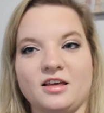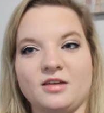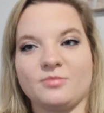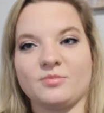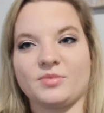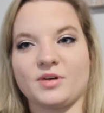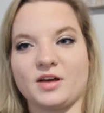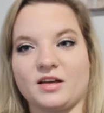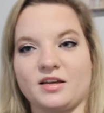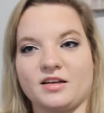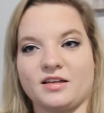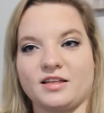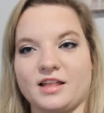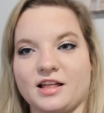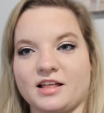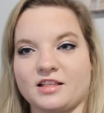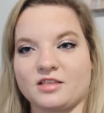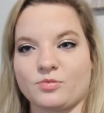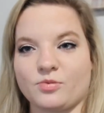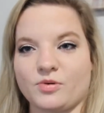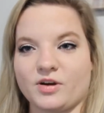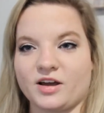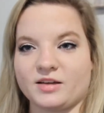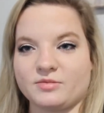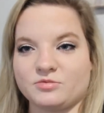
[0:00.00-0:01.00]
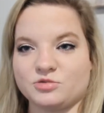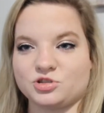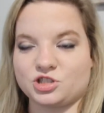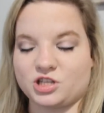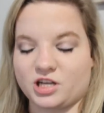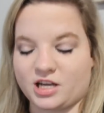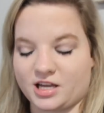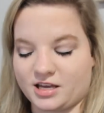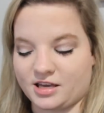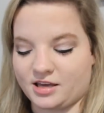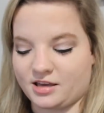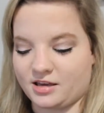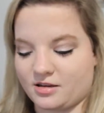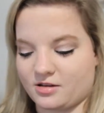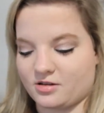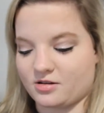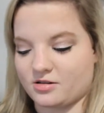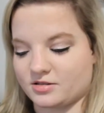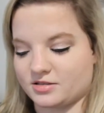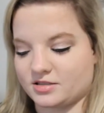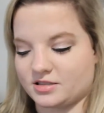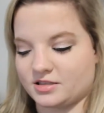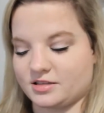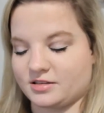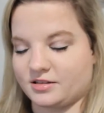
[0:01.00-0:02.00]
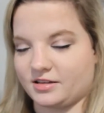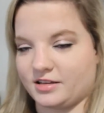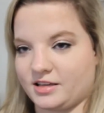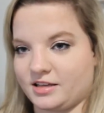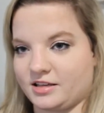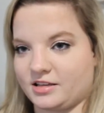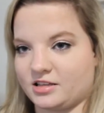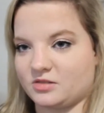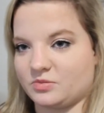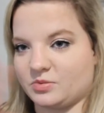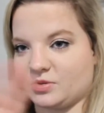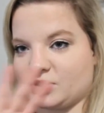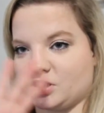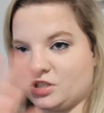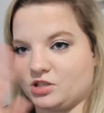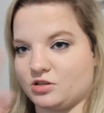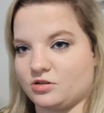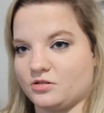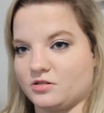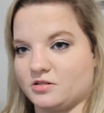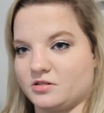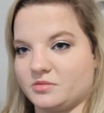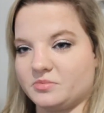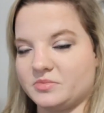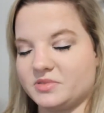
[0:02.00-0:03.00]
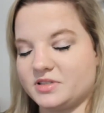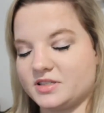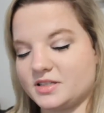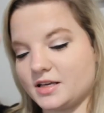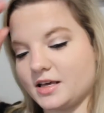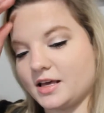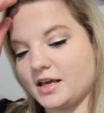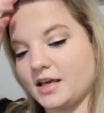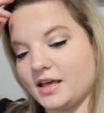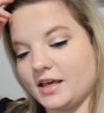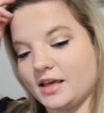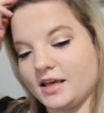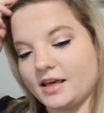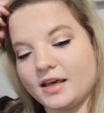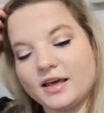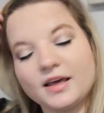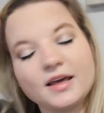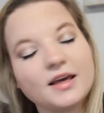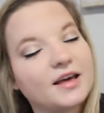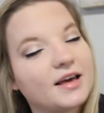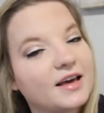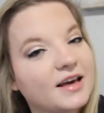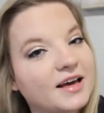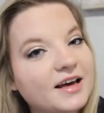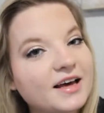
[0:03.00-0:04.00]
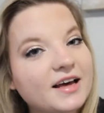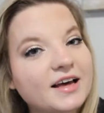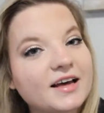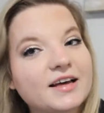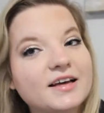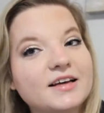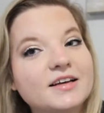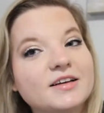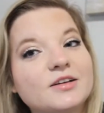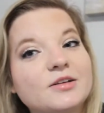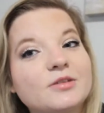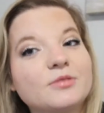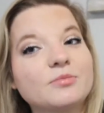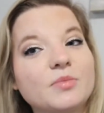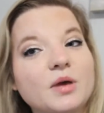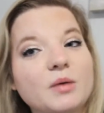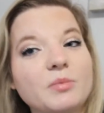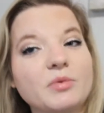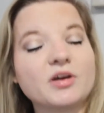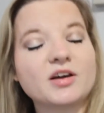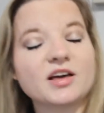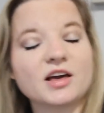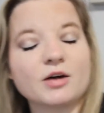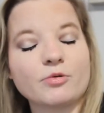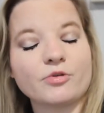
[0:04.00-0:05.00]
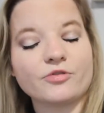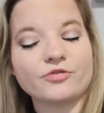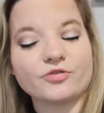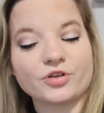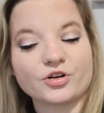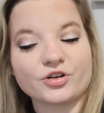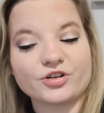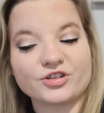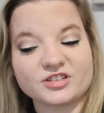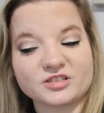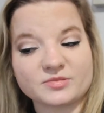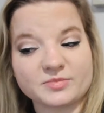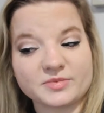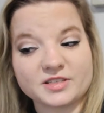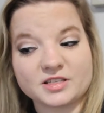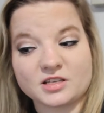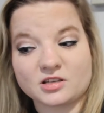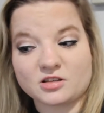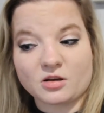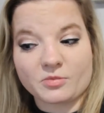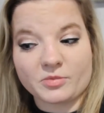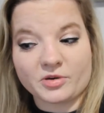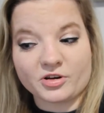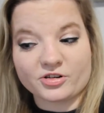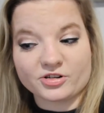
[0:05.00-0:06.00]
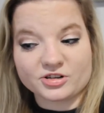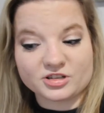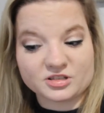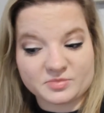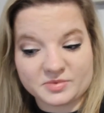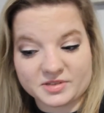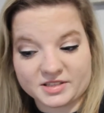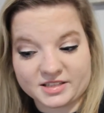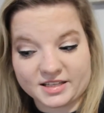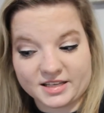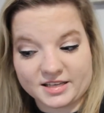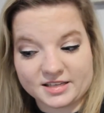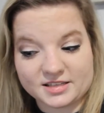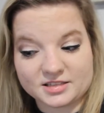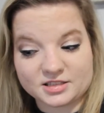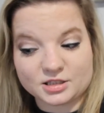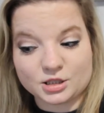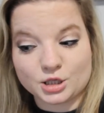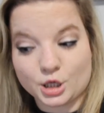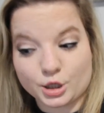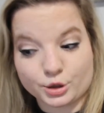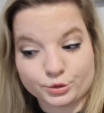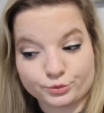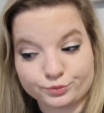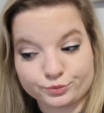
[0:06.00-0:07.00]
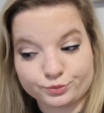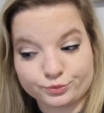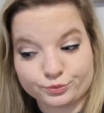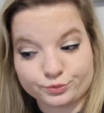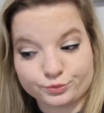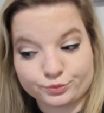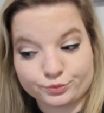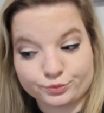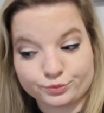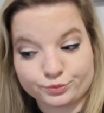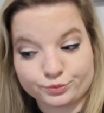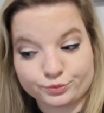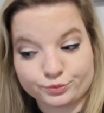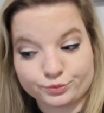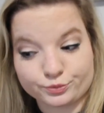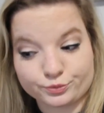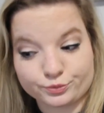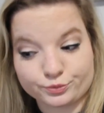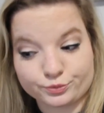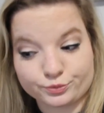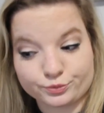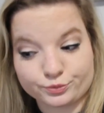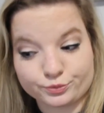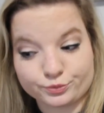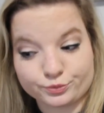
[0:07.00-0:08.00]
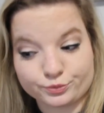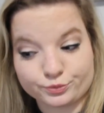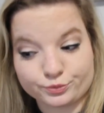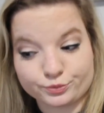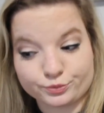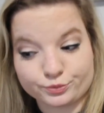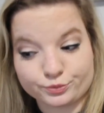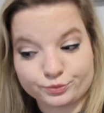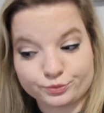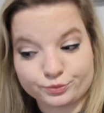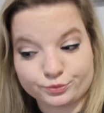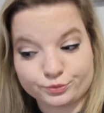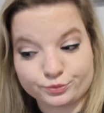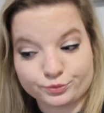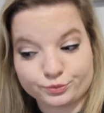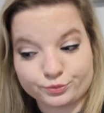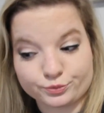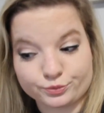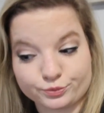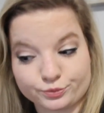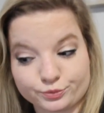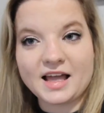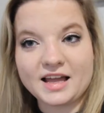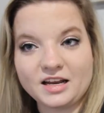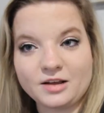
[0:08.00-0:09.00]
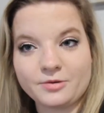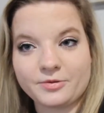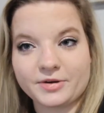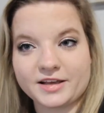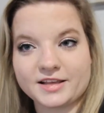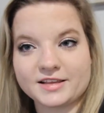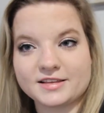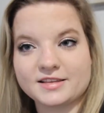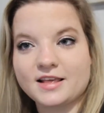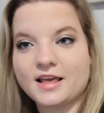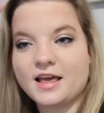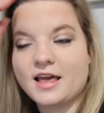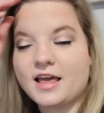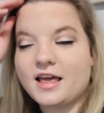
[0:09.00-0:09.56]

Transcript: but that's why I'm shaky and constantly switching arms. Maybe I'll get one for Christmas. It's on my Christmas list. So yeah. Anyways,